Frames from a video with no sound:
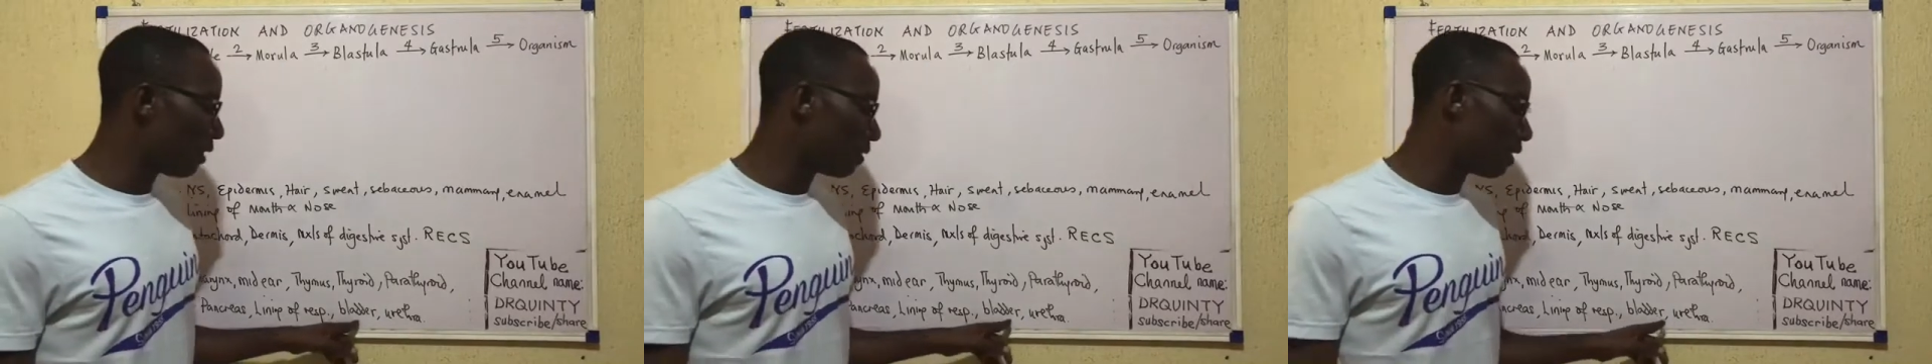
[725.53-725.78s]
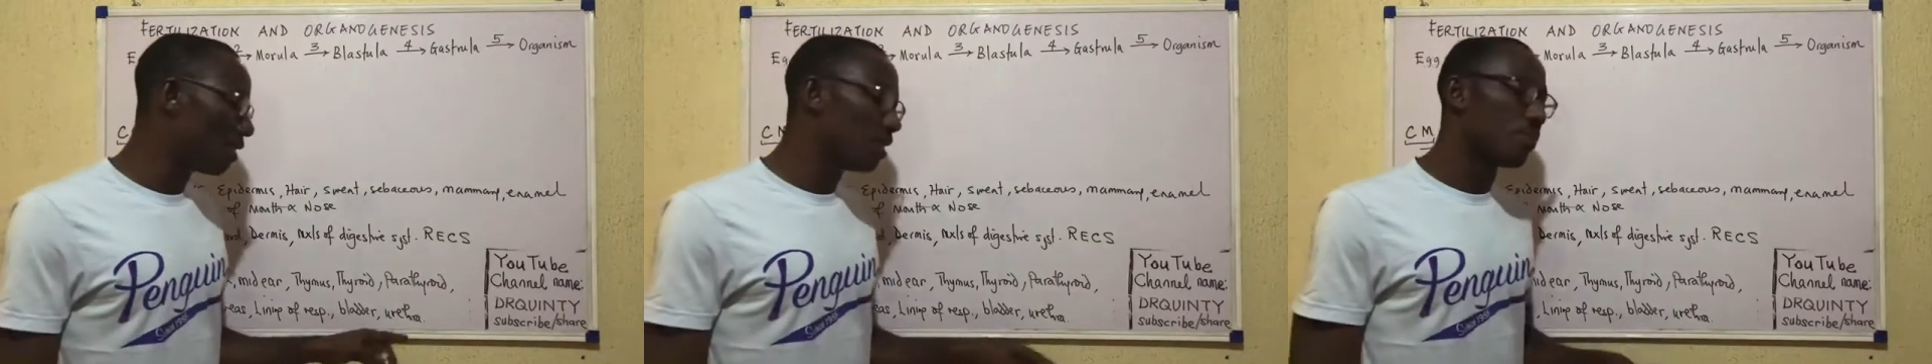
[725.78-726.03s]
then
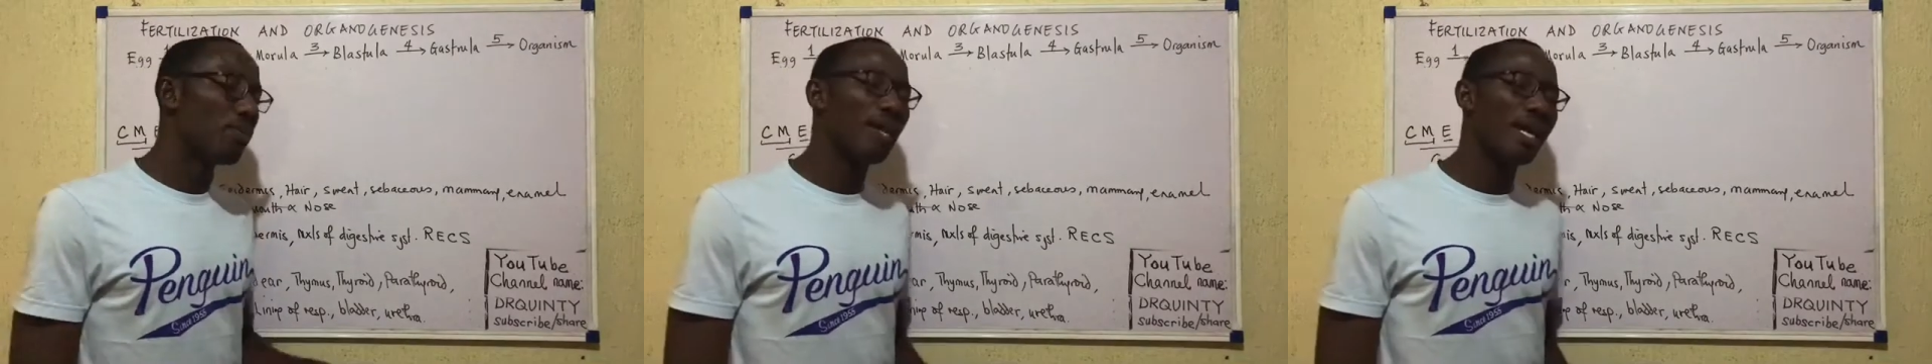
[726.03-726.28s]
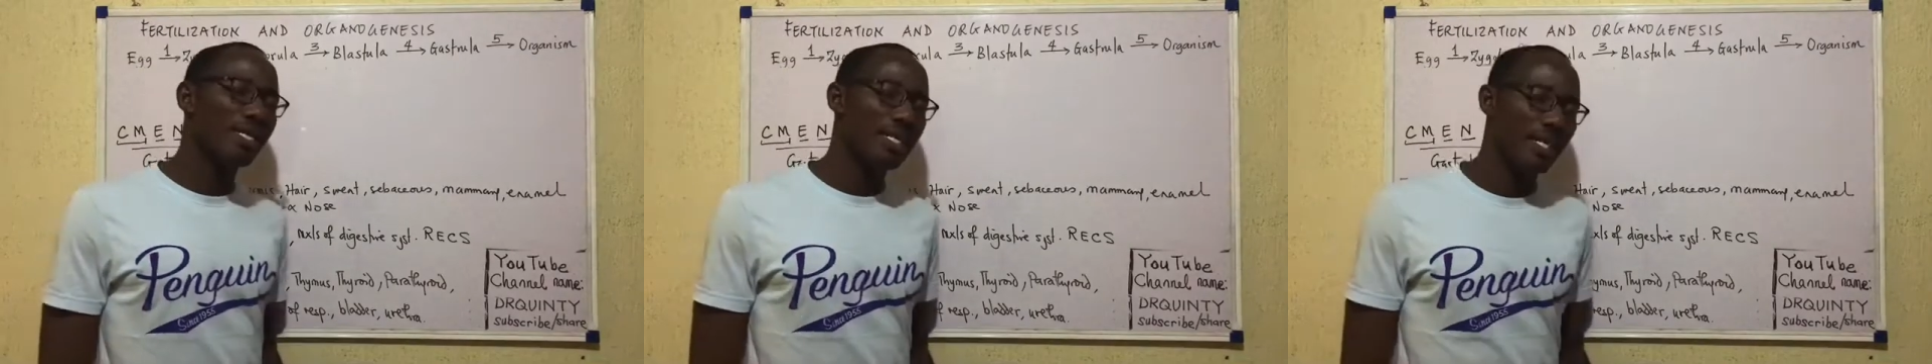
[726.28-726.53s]
the
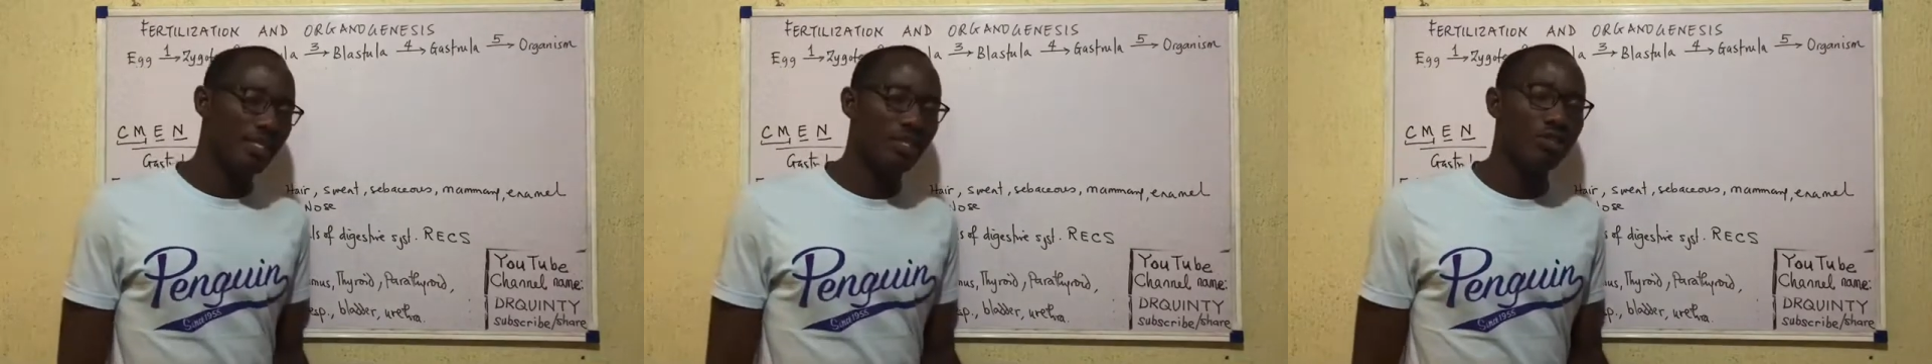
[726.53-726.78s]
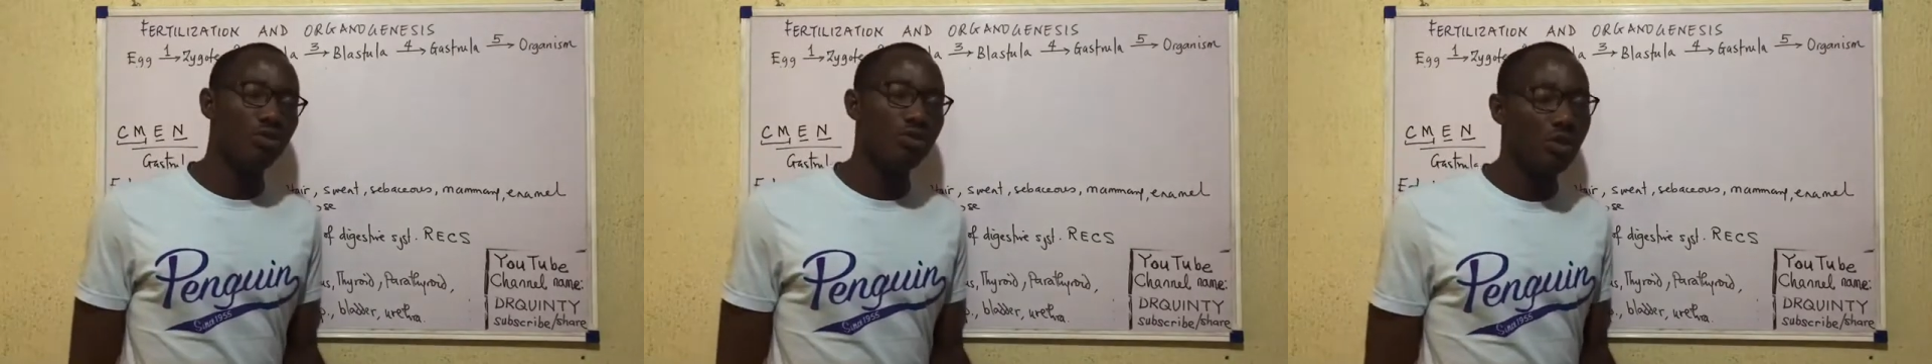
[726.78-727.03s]
bladder, the
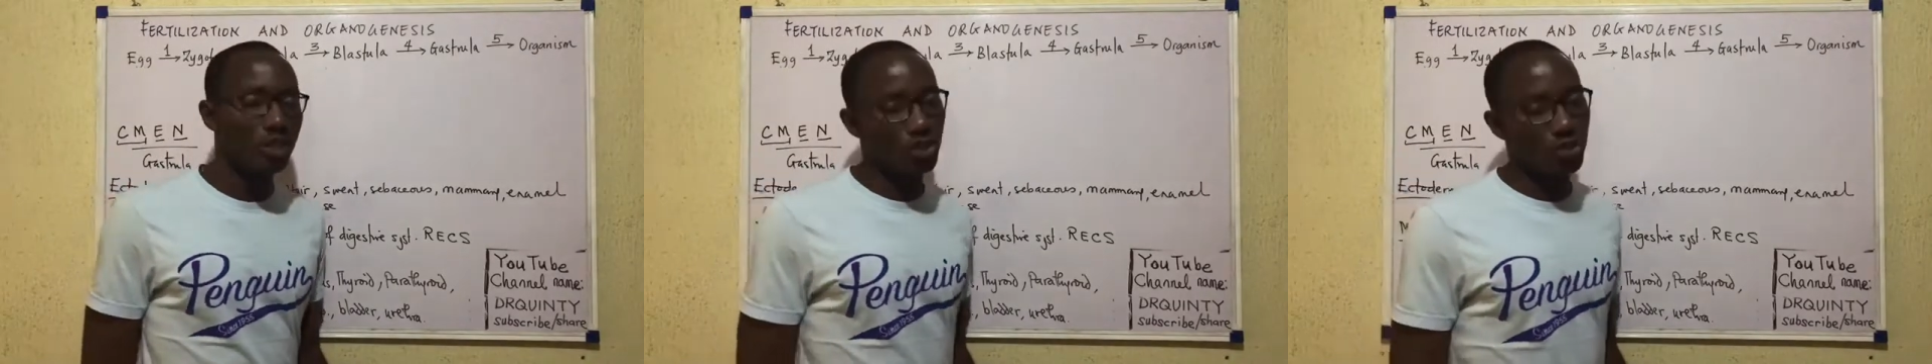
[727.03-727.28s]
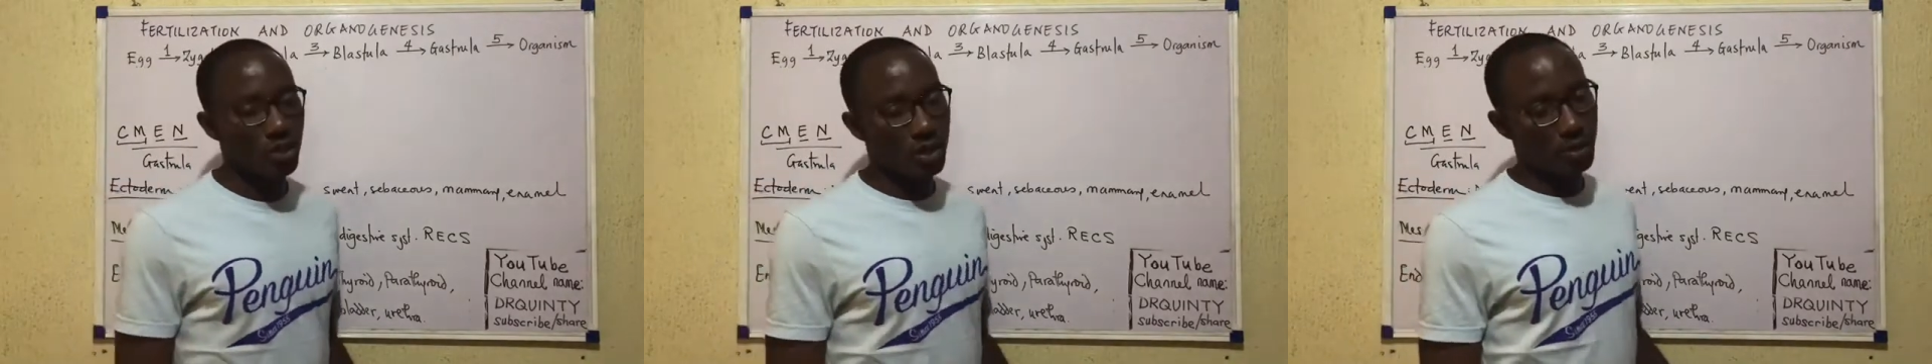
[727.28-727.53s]
urethra,